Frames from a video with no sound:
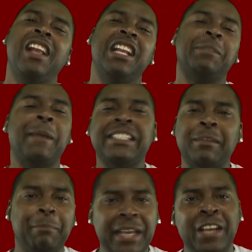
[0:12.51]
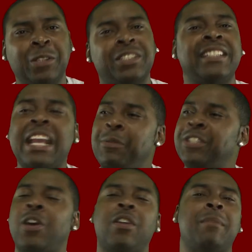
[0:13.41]
let's pay some bills. Today,
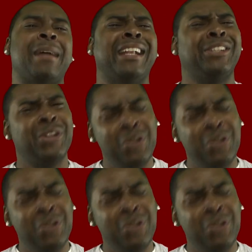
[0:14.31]
we're talking about